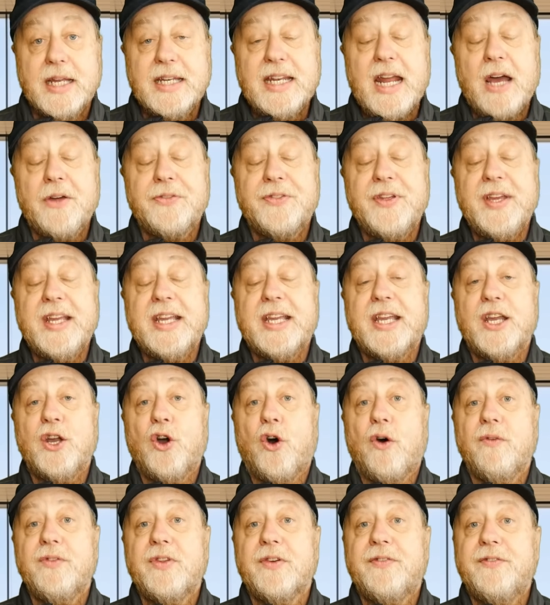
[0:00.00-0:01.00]
Now, thinking
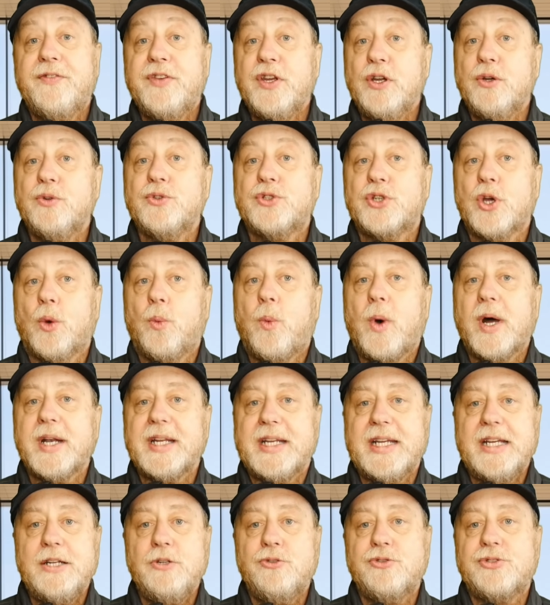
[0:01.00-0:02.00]
of the future, one
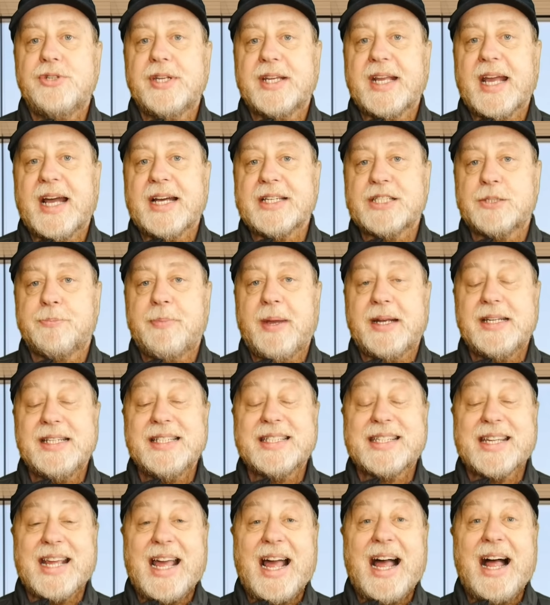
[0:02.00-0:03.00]
interesting aspect
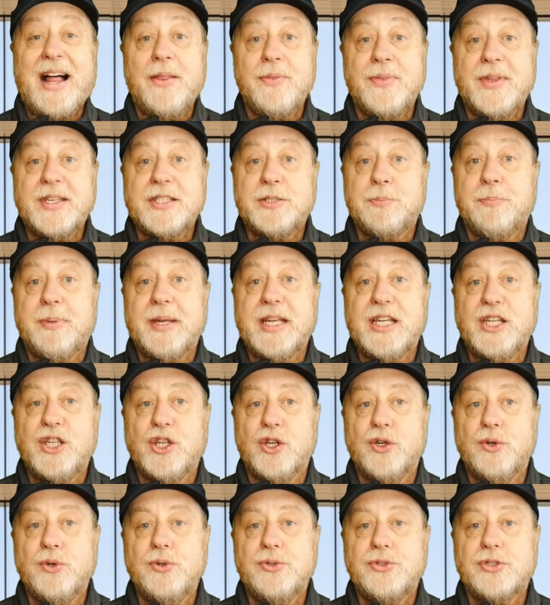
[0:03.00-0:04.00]
is, can this be
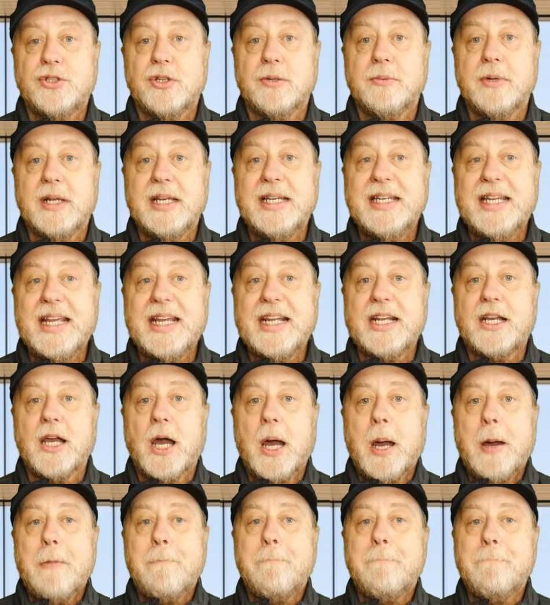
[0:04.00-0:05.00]
used to link
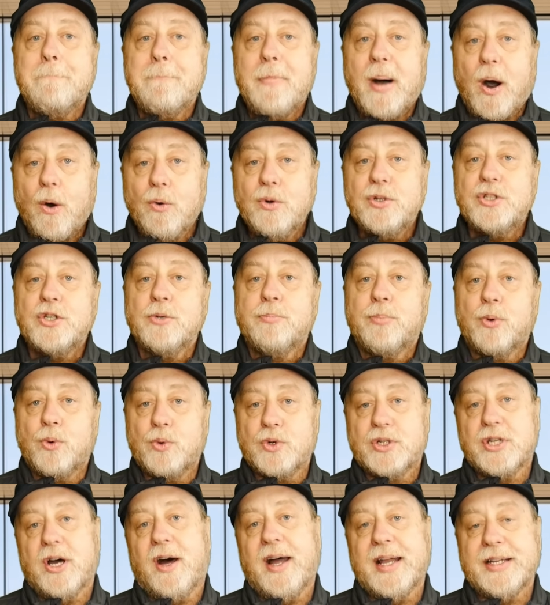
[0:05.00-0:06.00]
multiple
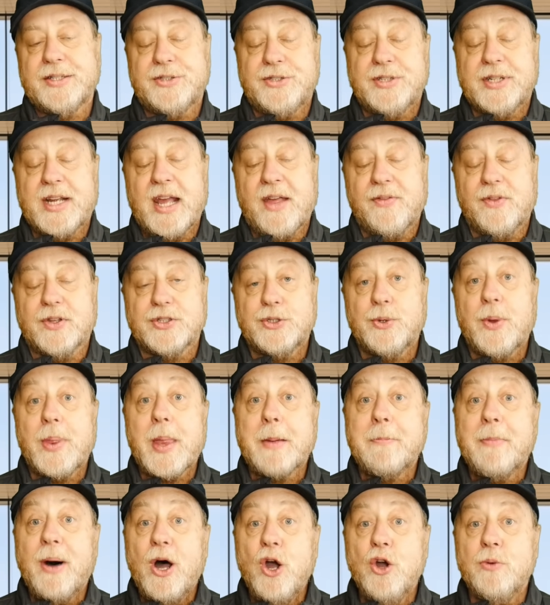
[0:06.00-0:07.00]
dies together? So at
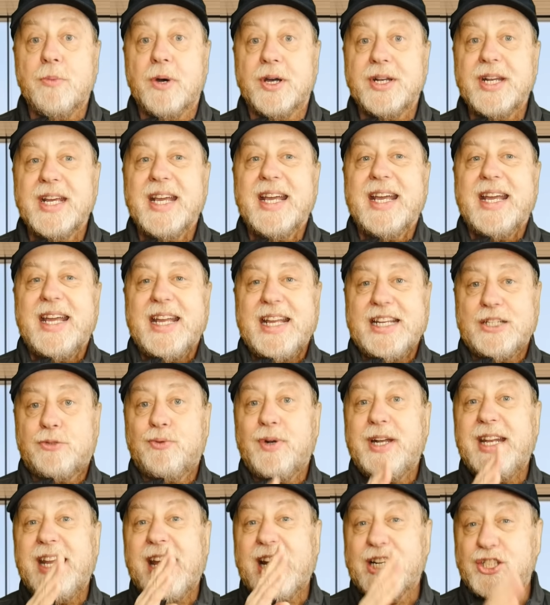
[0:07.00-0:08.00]
the moment, it's
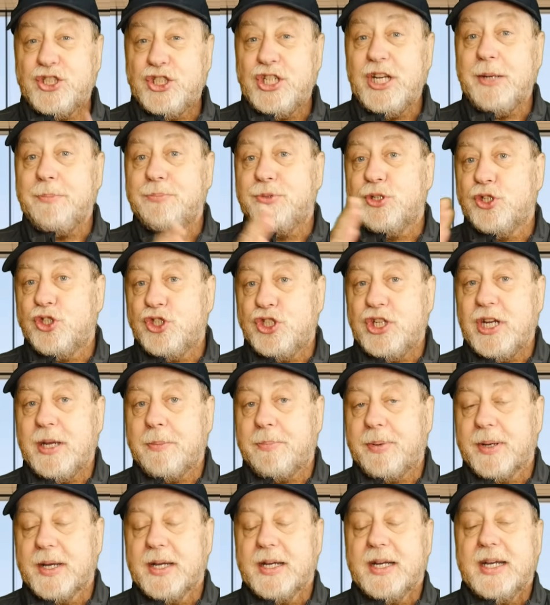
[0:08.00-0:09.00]
really a
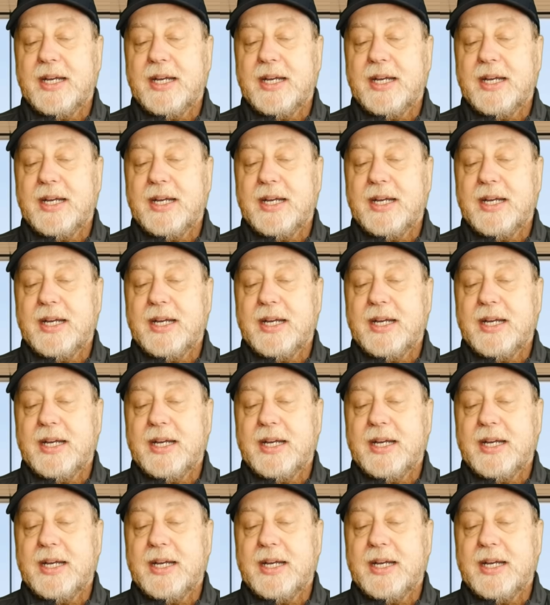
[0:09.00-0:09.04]
chip-to-chip